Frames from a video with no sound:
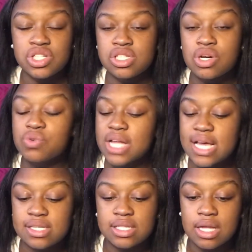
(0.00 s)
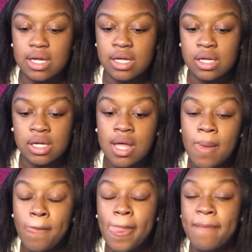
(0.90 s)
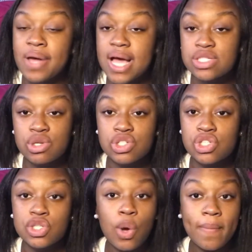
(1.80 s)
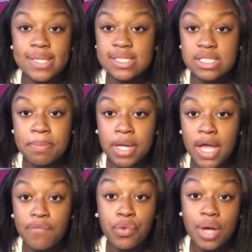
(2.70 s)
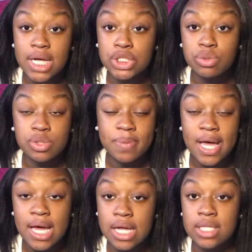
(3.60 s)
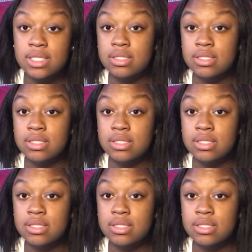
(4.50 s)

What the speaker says: so nasty. Like, pads are just so messy to me. If you guys use pads,